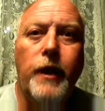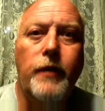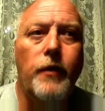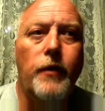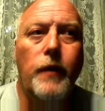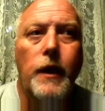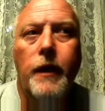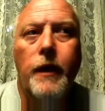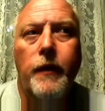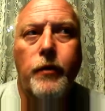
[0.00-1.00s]
So
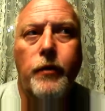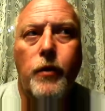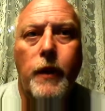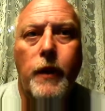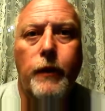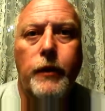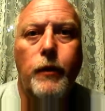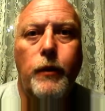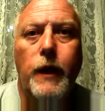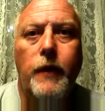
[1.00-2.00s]
in the school I went to,
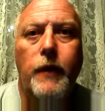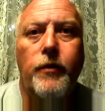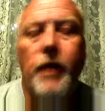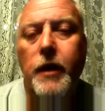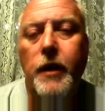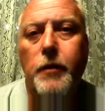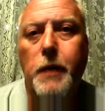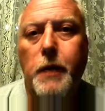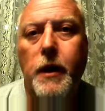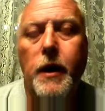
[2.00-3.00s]
we had a science
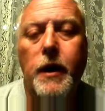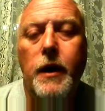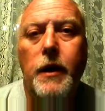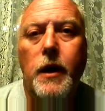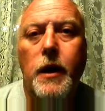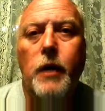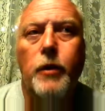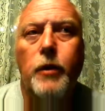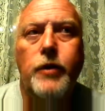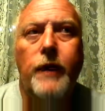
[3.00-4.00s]
pod,
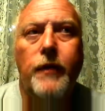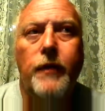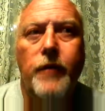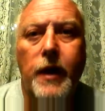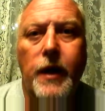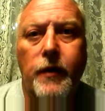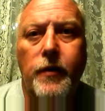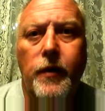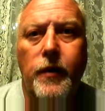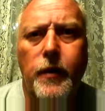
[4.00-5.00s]
which had the science,
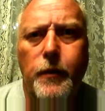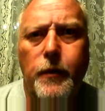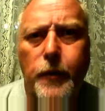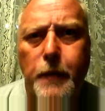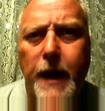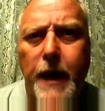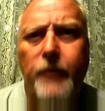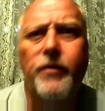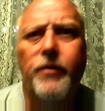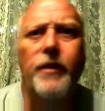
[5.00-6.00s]
the
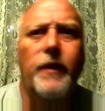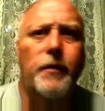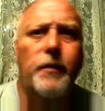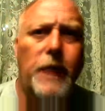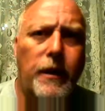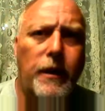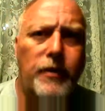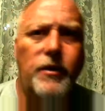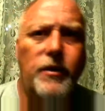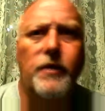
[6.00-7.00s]
maths and the
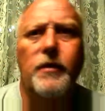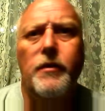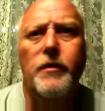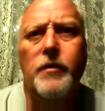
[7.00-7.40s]
biologies, and